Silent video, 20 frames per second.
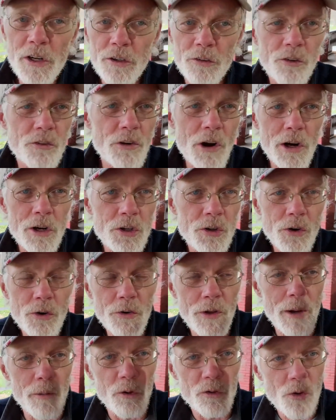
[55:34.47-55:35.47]
structure
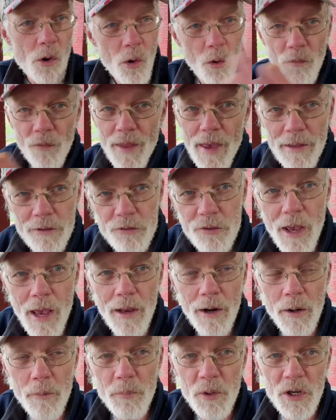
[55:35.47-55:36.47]
that was holding that
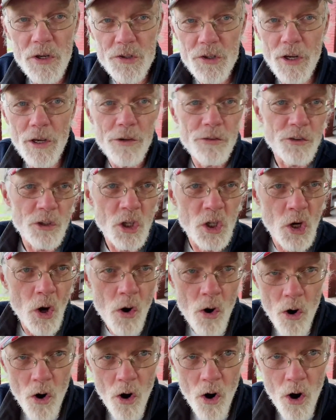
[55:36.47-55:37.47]
side of the bridge is
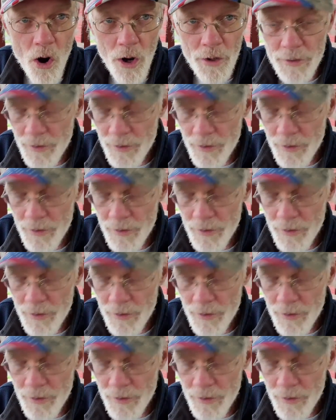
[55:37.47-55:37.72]
gone.